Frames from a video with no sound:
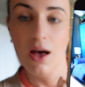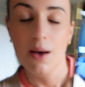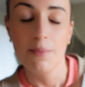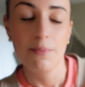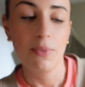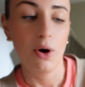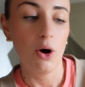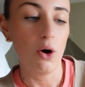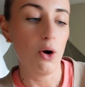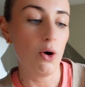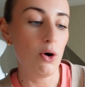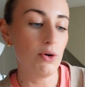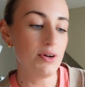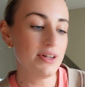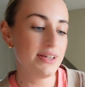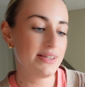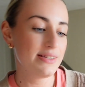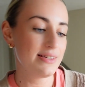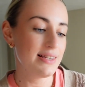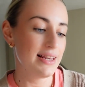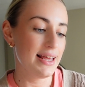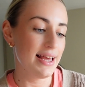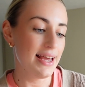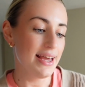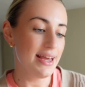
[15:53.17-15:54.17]
But
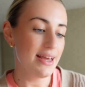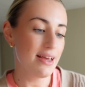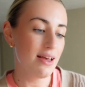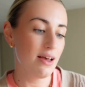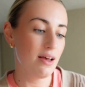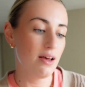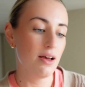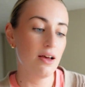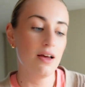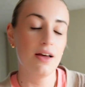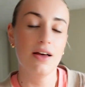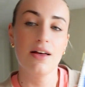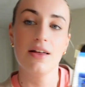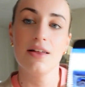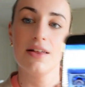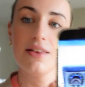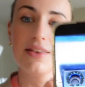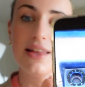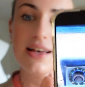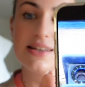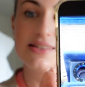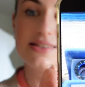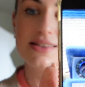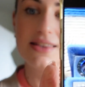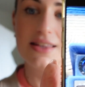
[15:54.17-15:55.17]
honestly,
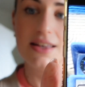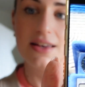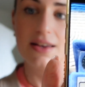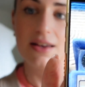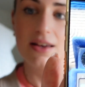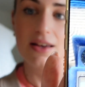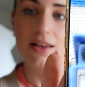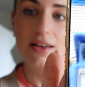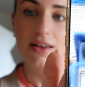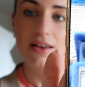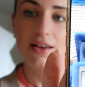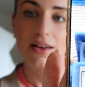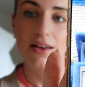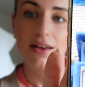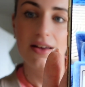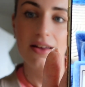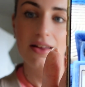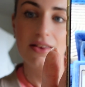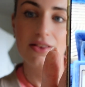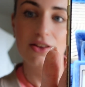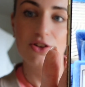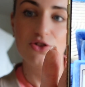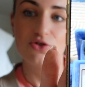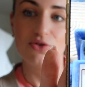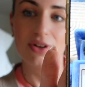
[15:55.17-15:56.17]
that's the
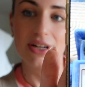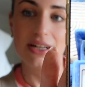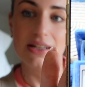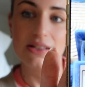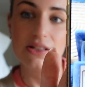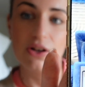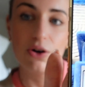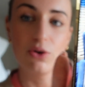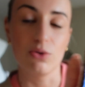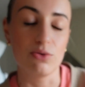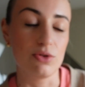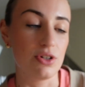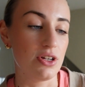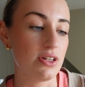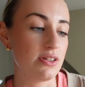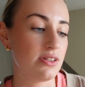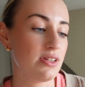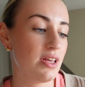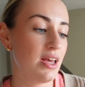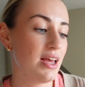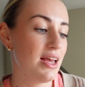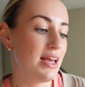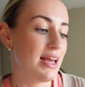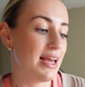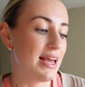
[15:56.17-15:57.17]
drinks holders.
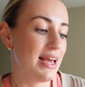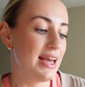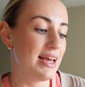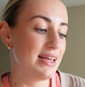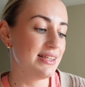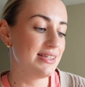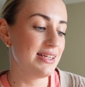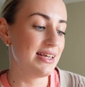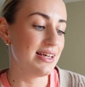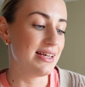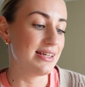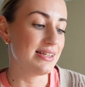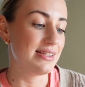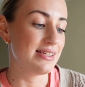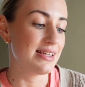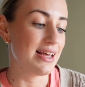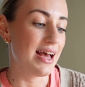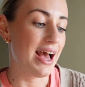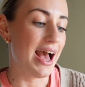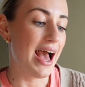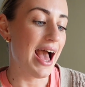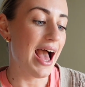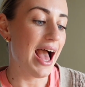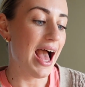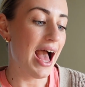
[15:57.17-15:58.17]
It is
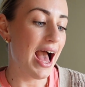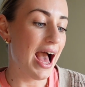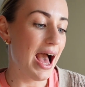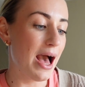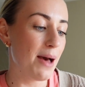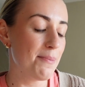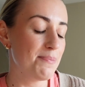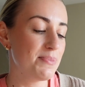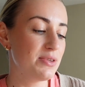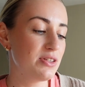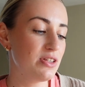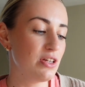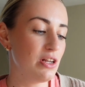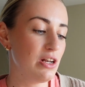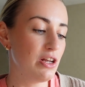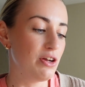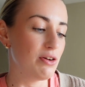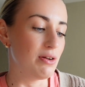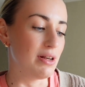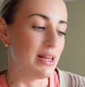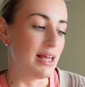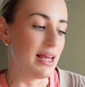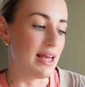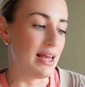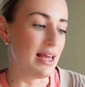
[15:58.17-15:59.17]

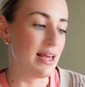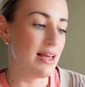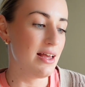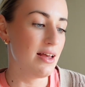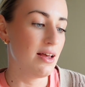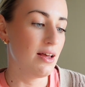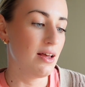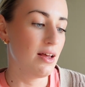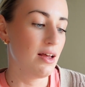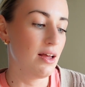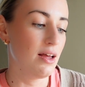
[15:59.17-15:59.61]
absolutely